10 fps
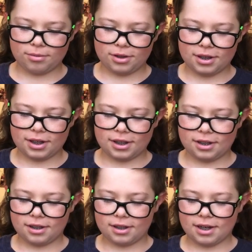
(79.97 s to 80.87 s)
Okay.
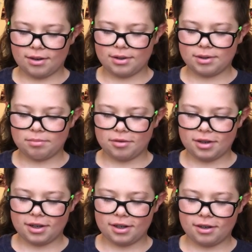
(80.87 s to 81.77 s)
Now I
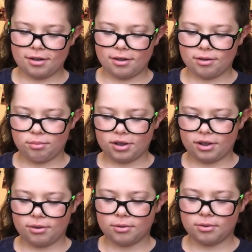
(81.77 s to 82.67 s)
spread it on the
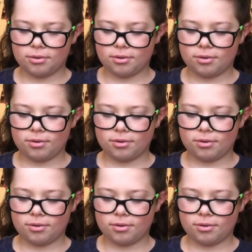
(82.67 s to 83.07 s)
bagel.